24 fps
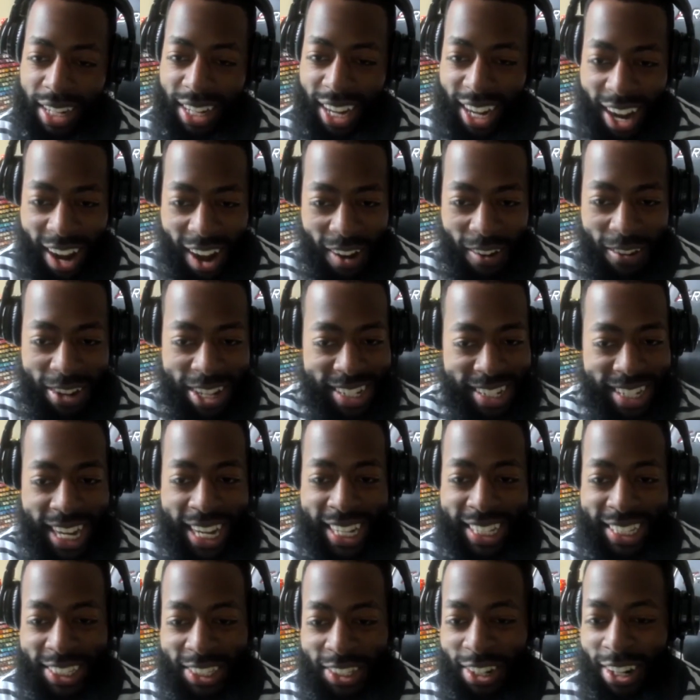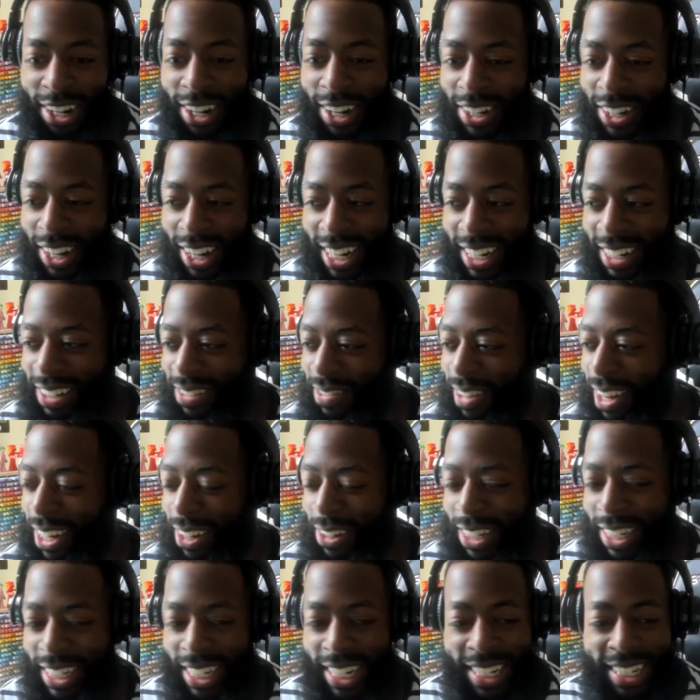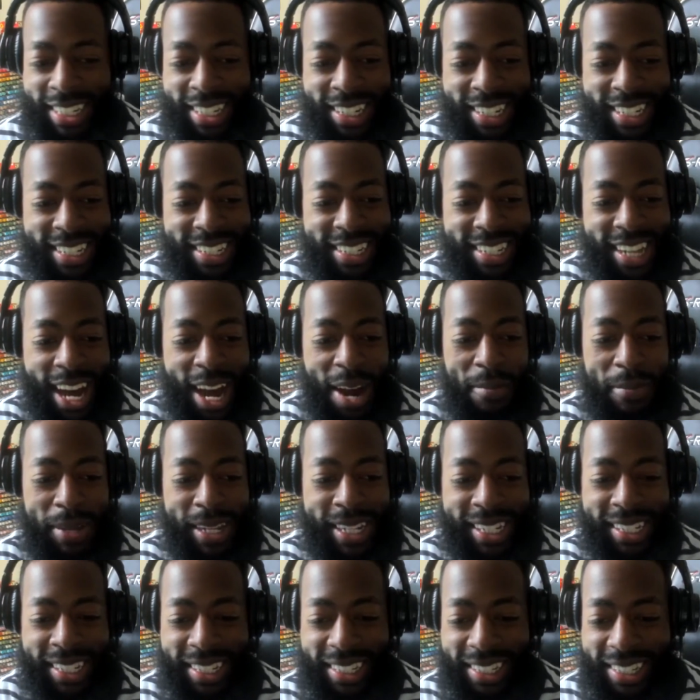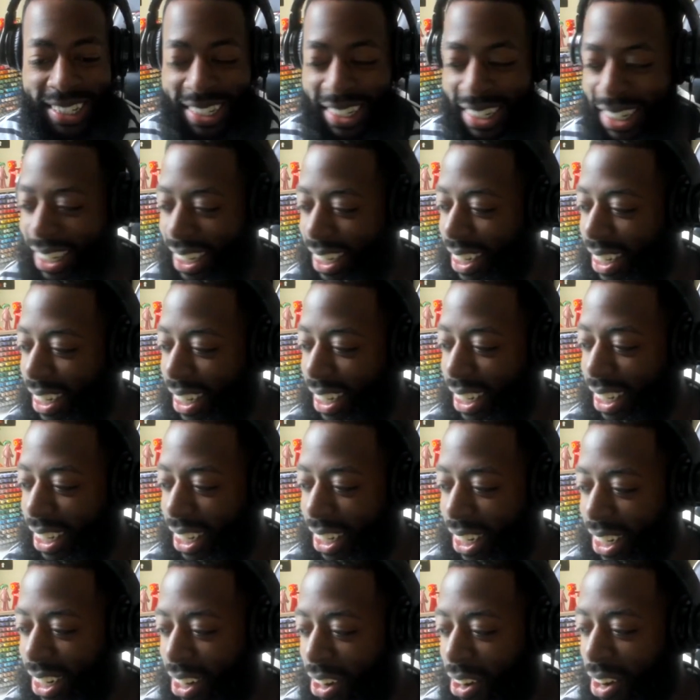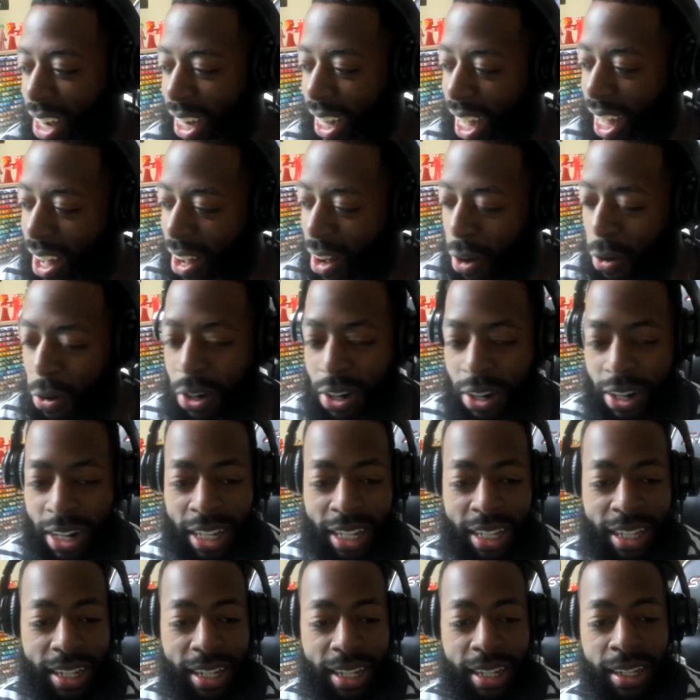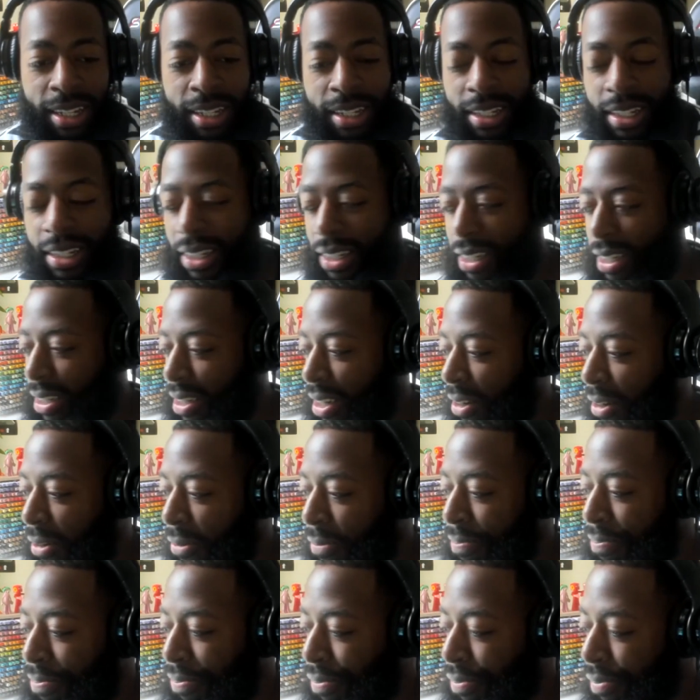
I always like to draw. I'm not going to necessarily stop because I got older or anything. So